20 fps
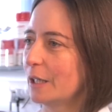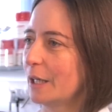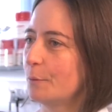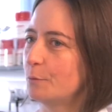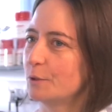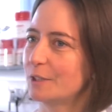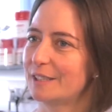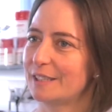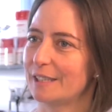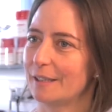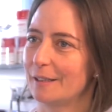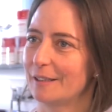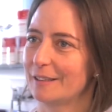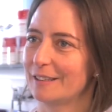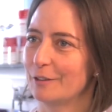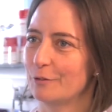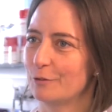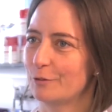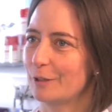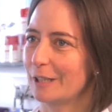It was
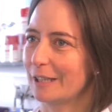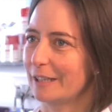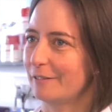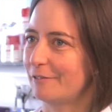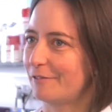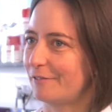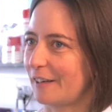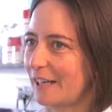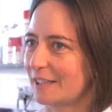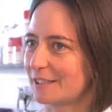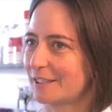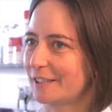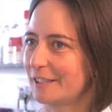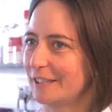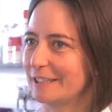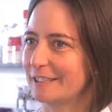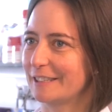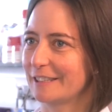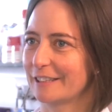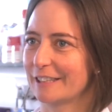really
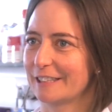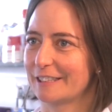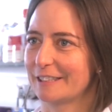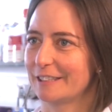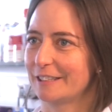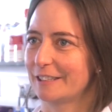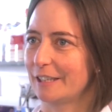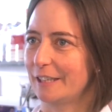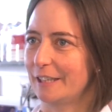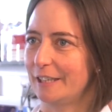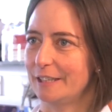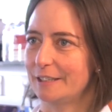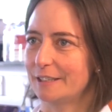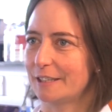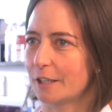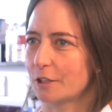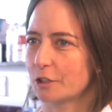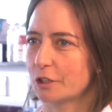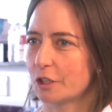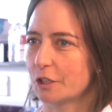fascinating listening to the
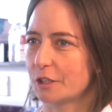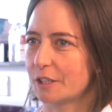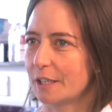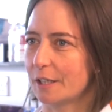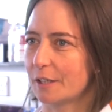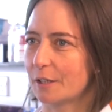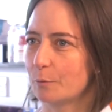researchers here.